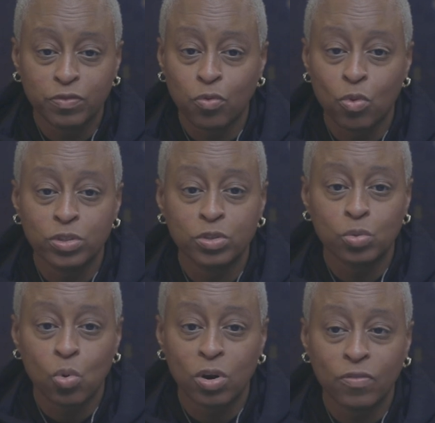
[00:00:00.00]
towards
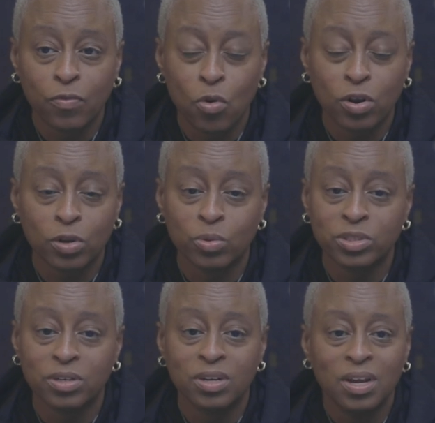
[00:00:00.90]

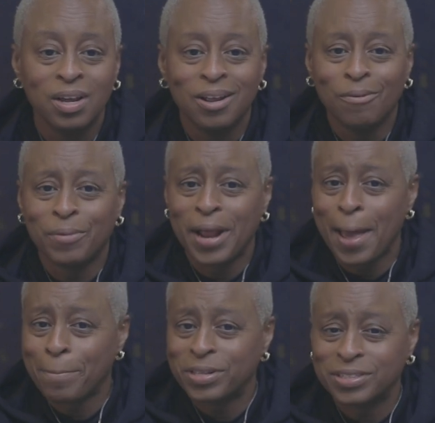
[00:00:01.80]
foreclosure. What
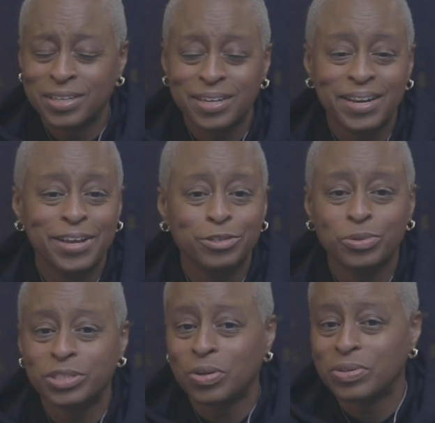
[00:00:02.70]
happens then?
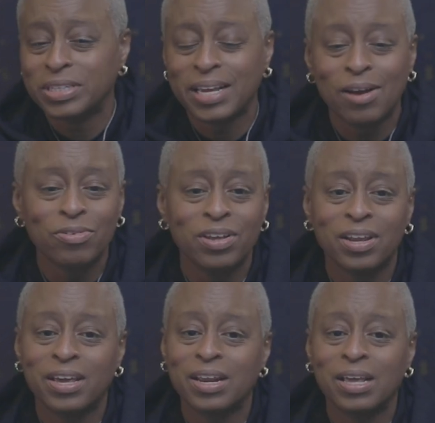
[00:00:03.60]
Interest starts
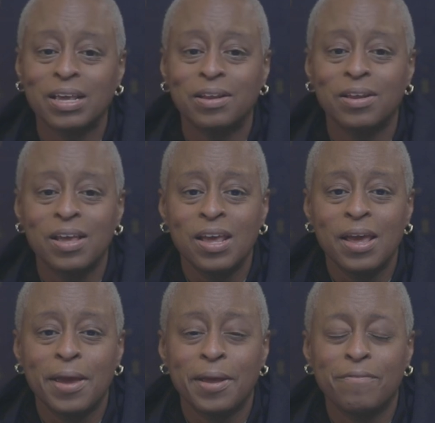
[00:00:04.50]
calculating
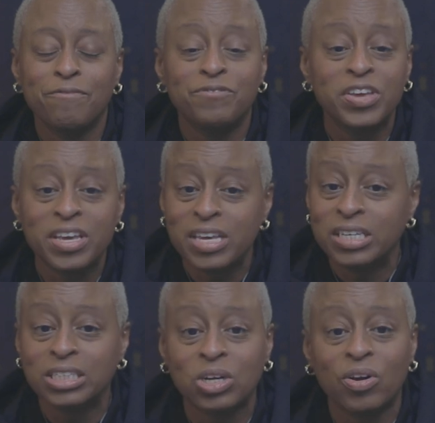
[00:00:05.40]
and
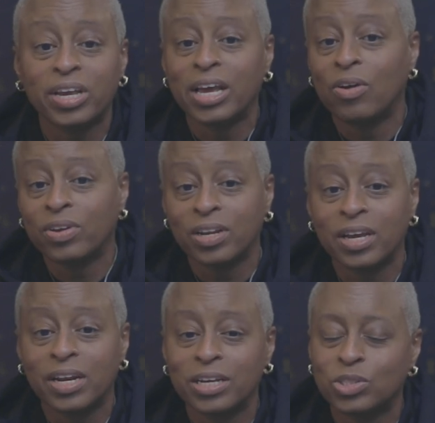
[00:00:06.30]
fees start
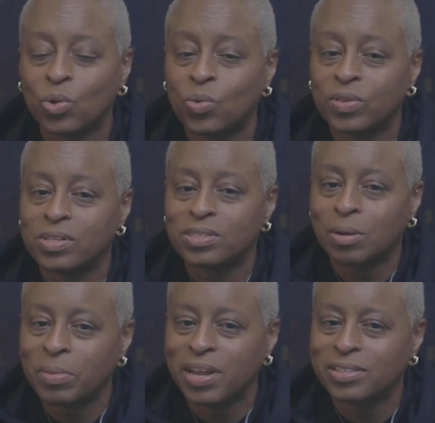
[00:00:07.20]
calculating. So
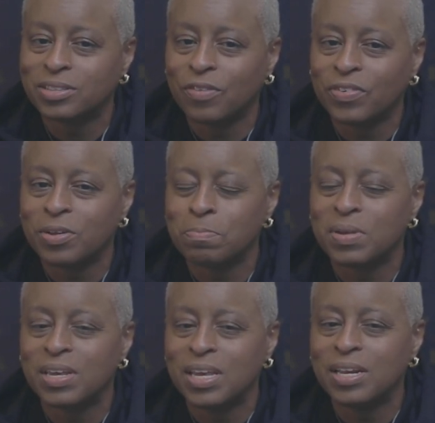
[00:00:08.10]
some of that stuff can be
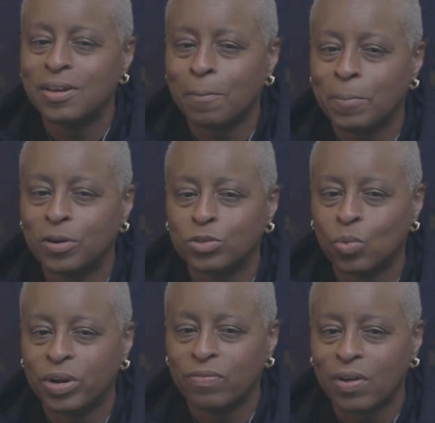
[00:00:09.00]
eaten up in the
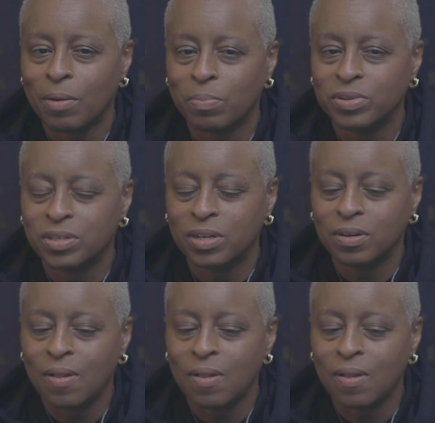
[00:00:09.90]
25%.